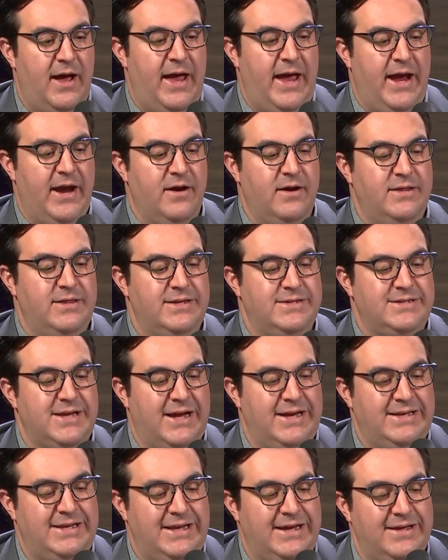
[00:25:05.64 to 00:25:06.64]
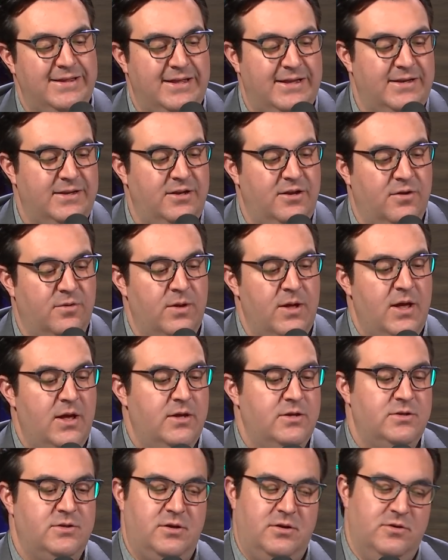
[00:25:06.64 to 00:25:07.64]
Harry, this idea that, you know,
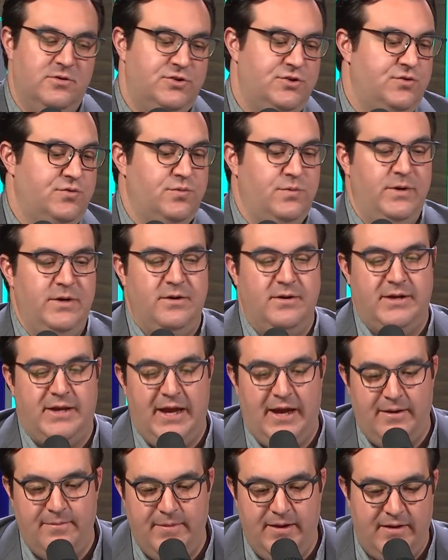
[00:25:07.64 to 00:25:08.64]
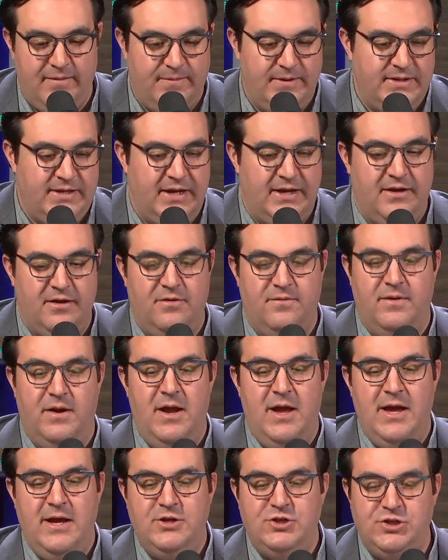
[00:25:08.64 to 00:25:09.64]
her Twitter account may have been taken over.
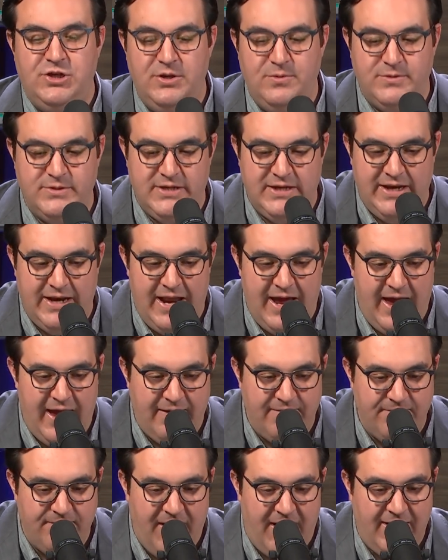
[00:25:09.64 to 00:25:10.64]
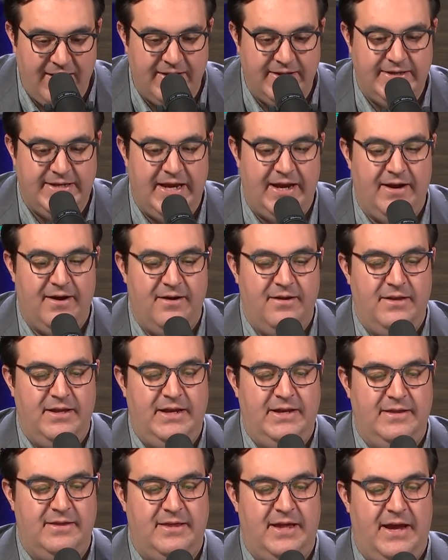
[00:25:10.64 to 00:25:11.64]
She was a
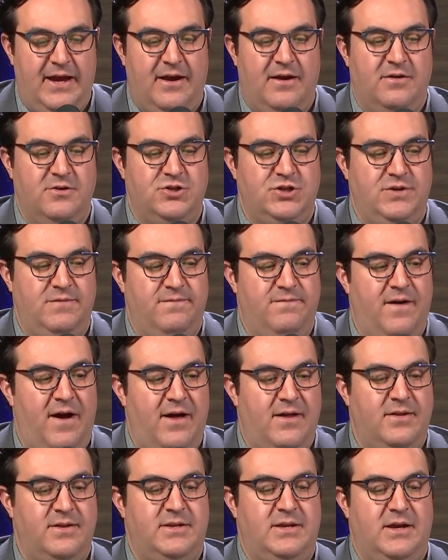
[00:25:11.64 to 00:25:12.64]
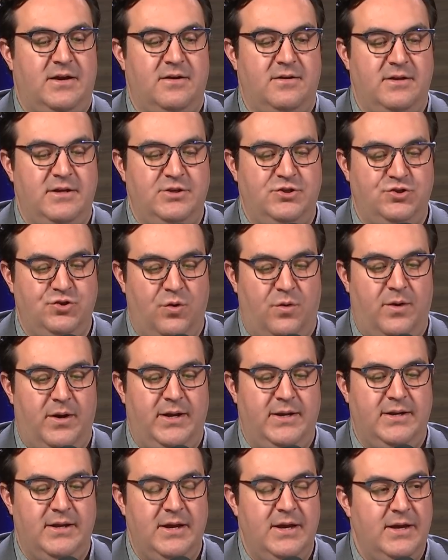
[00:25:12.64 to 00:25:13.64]
voluntarily there. She voluntarily
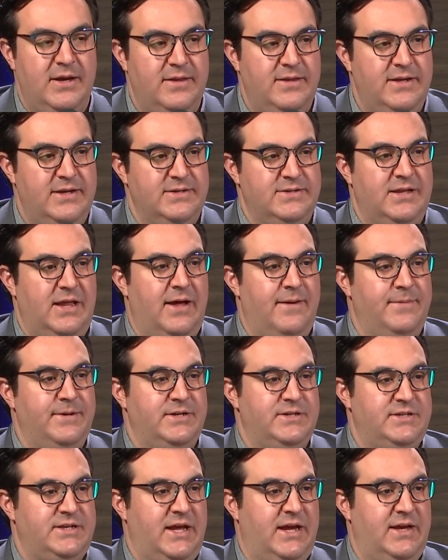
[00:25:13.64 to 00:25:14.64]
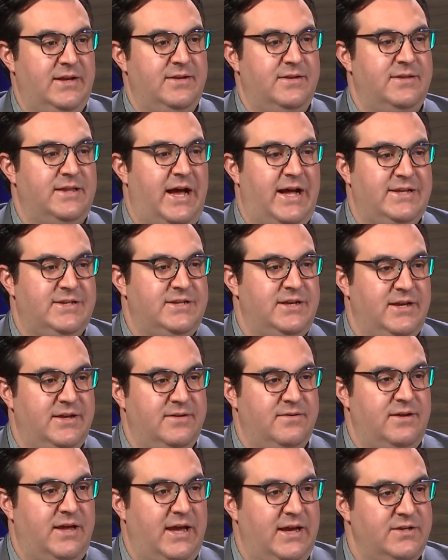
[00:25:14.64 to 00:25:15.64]
joined the Islamic State. That's
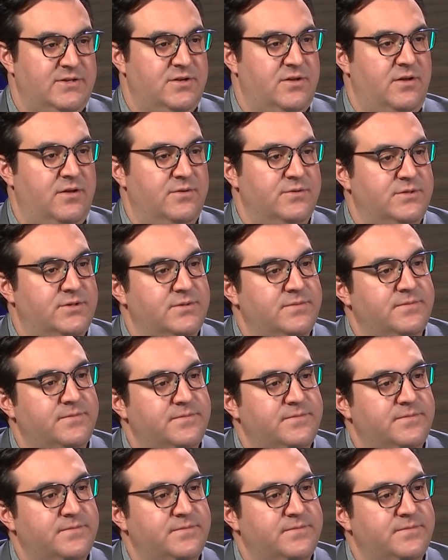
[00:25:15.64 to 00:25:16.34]
it. Case closed.